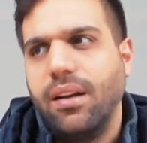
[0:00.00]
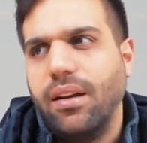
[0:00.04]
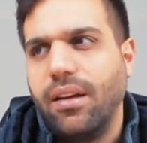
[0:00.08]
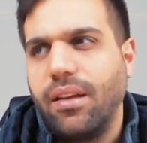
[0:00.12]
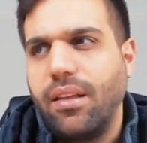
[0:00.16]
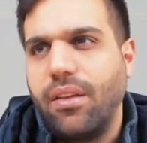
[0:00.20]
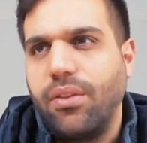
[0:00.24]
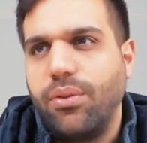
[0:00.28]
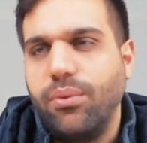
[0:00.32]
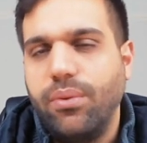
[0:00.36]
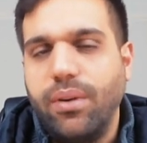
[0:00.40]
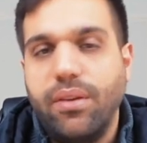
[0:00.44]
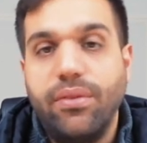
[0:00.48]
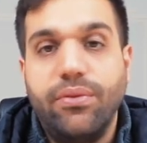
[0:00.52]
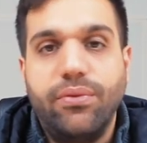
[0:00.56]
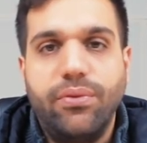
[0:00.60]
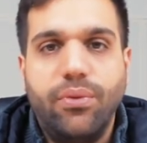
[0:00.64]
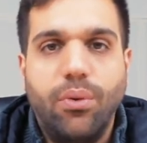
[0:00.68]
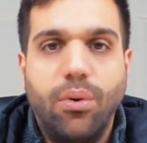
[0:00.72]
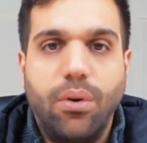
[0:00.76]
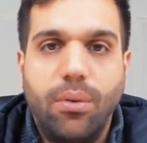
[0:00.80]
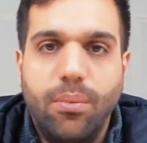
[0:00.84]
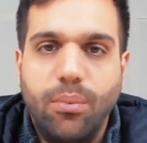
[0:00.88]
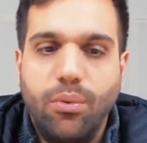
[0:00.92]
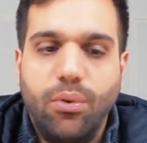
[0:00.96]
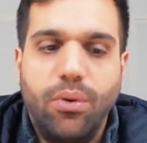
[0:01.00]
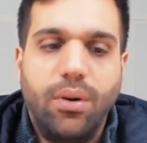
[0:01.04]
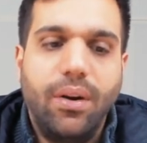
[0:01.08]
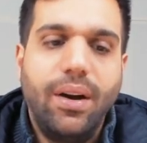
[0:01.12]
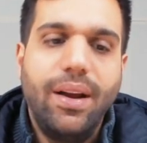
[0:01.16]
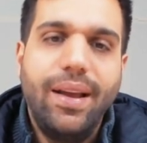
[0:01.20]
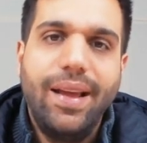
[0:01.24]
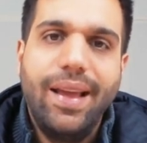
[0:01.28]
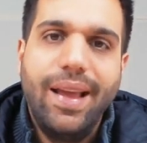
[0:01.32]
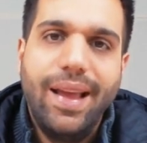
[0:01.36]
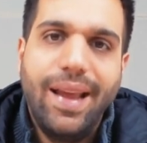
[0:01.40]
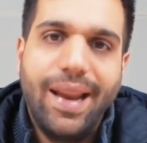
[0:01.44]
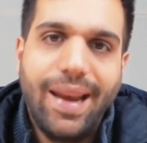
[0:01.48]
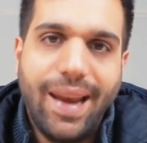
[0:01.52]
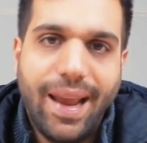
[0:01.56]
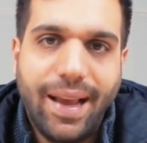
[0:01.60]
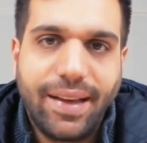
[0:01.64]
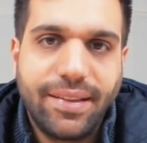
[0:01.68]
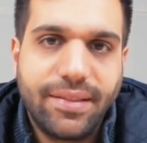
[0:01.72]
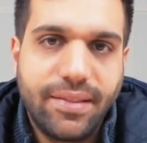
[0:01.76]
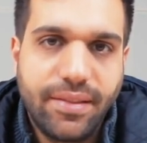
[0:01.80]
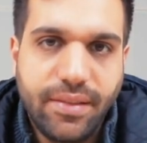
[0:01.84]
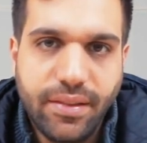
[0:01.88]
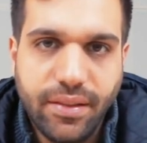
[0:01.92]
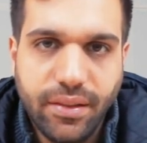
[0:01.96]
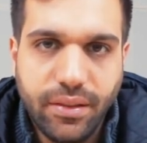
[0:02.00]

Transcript: like three, four more next